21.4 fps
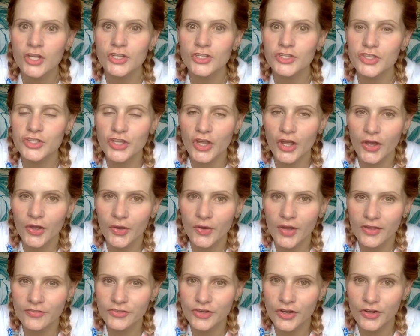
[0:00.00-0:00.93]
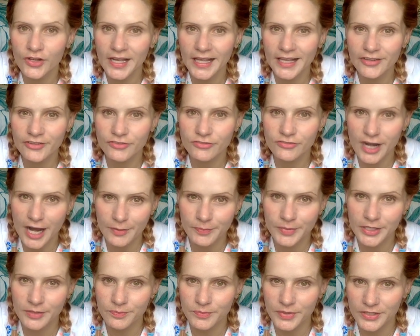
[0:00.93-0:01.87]
So I've got like a
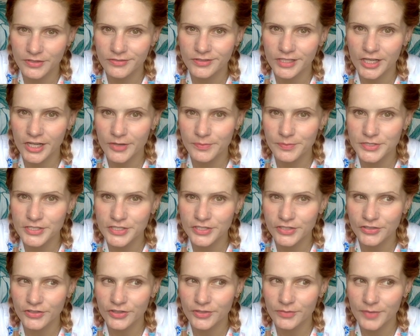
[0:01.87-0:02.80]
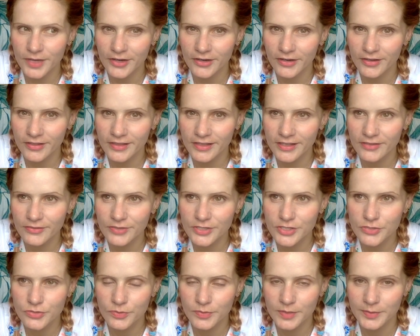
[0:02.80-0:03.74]
rapid build-up to the marathon,
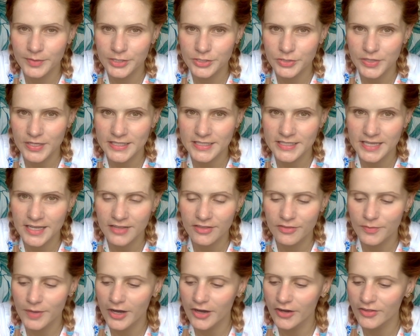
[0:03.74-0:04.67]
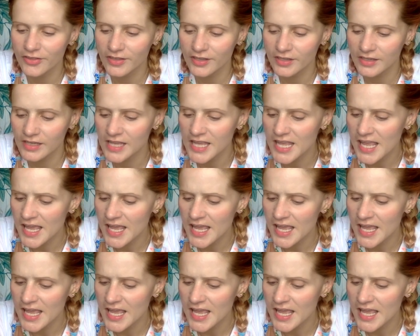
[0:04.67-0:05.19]
which will be my 28th marathon.